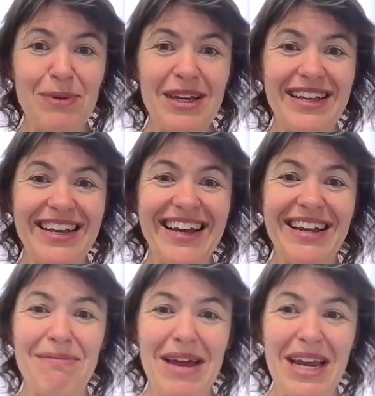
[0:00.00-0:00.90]
But
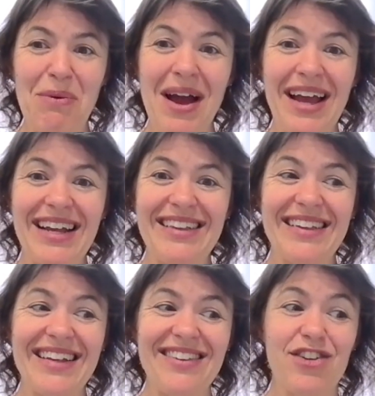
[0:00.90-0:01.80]
in many ways,
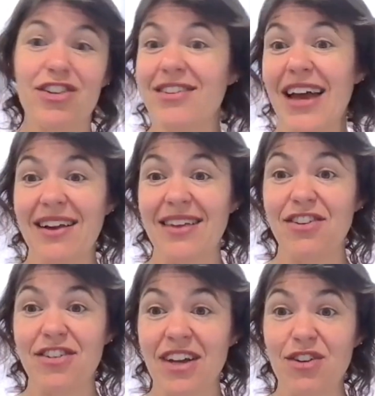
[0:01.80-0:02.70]
it's just taxation